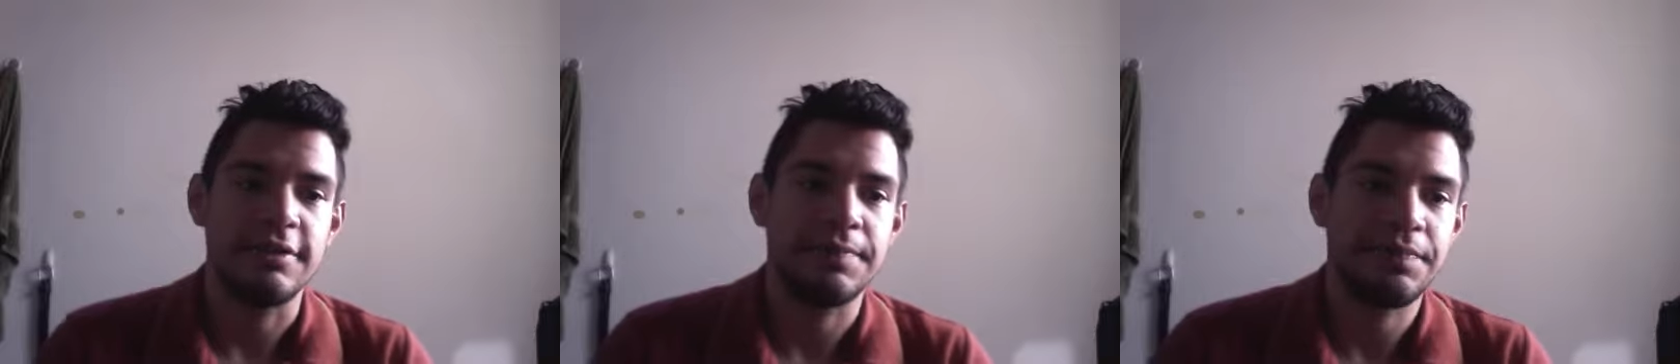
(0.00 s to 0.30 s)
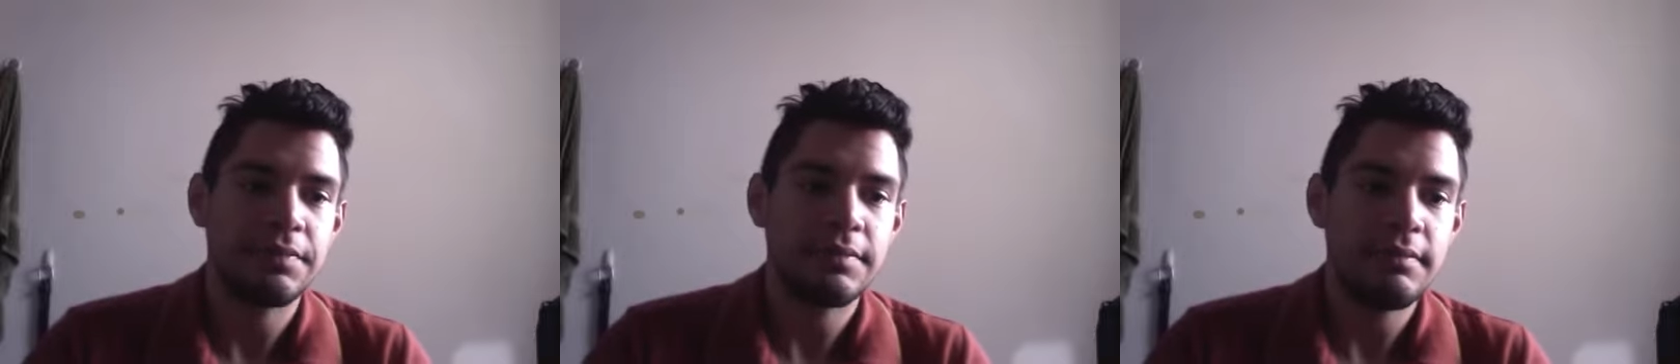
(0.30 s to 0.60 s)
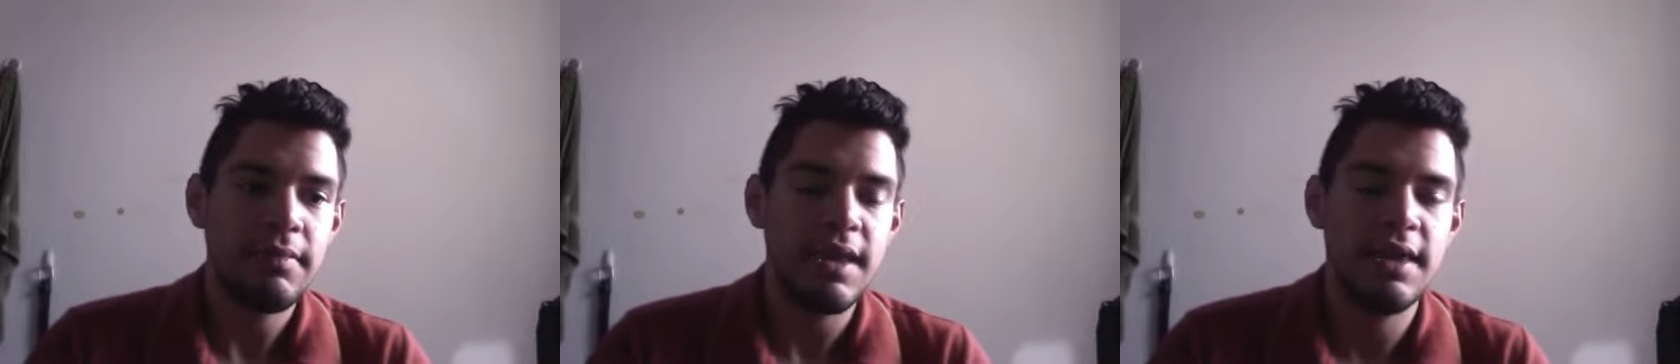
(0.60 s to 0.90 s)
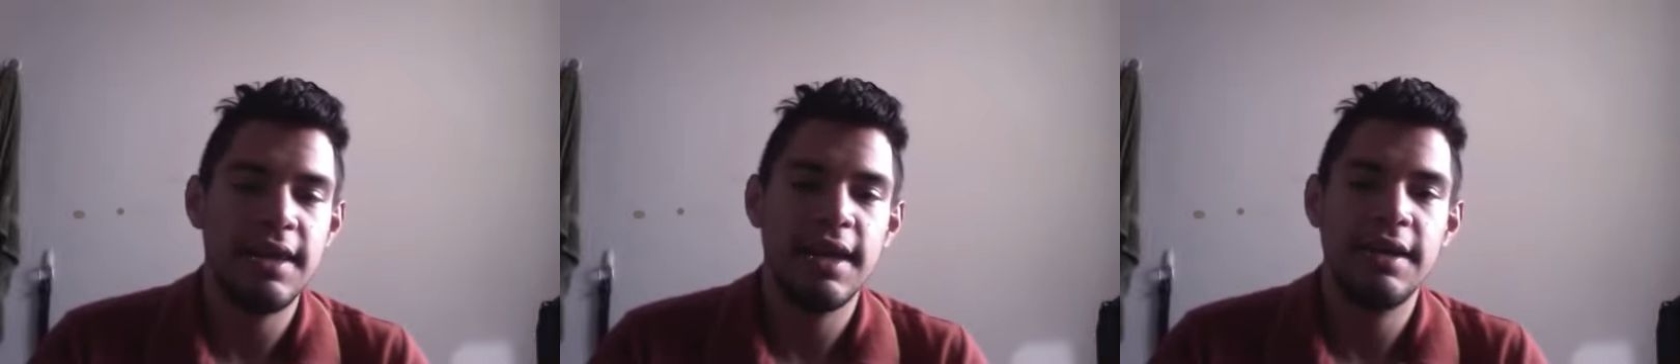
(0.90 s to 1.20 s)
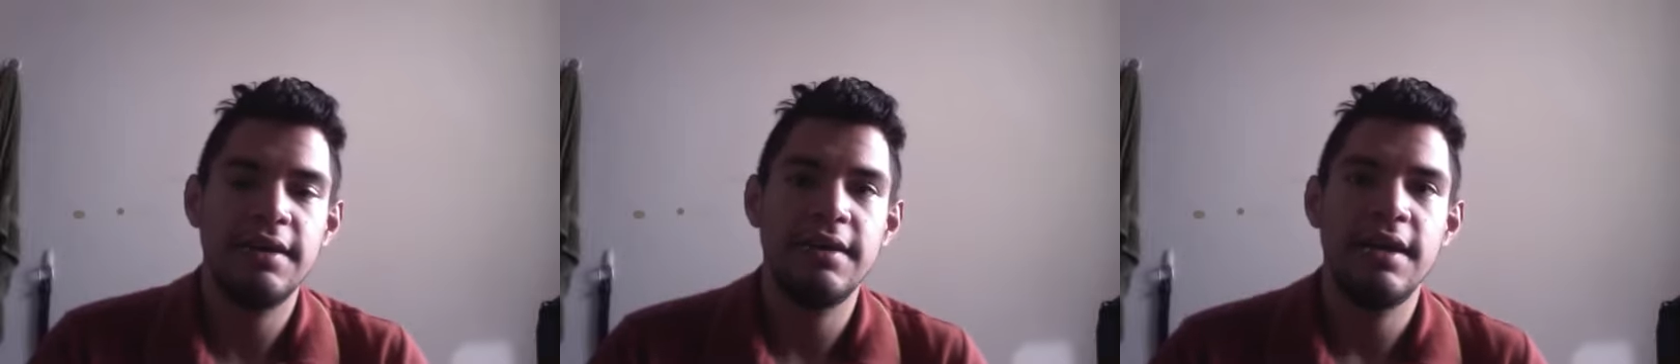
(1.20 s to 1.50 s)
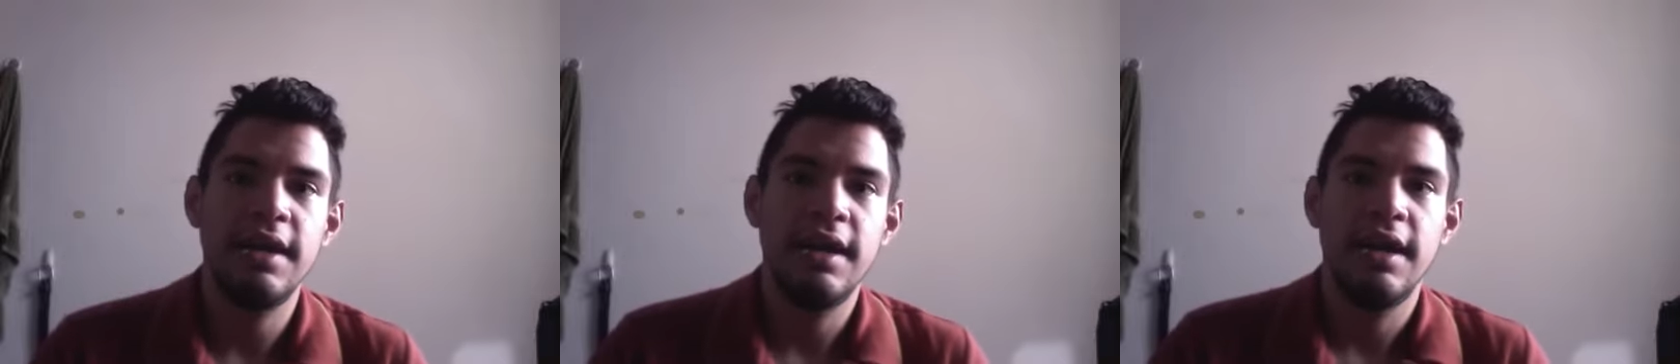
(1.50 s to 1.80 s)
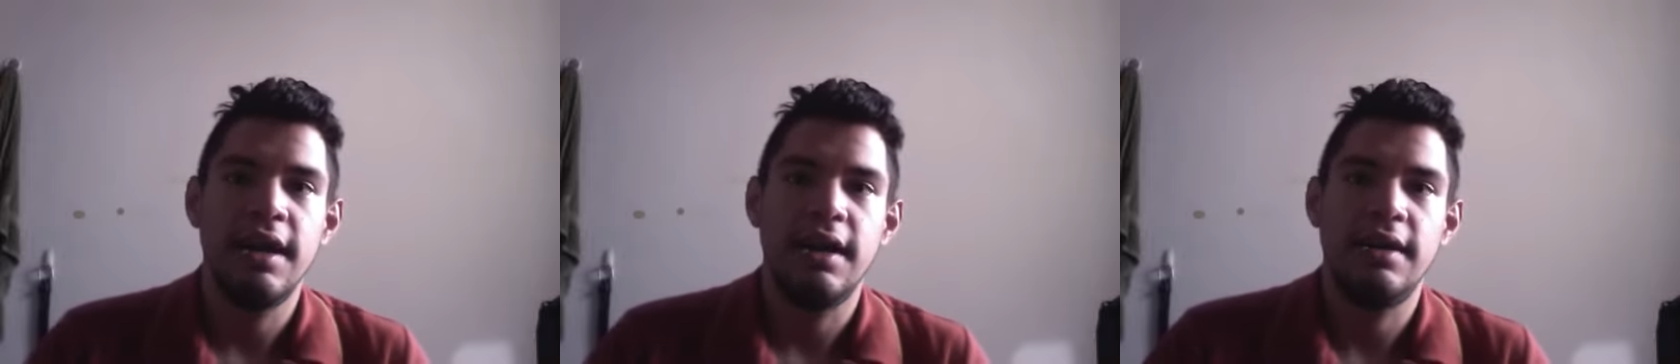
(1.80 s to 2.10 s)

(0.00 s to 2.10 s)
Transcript: a cluster. In the end,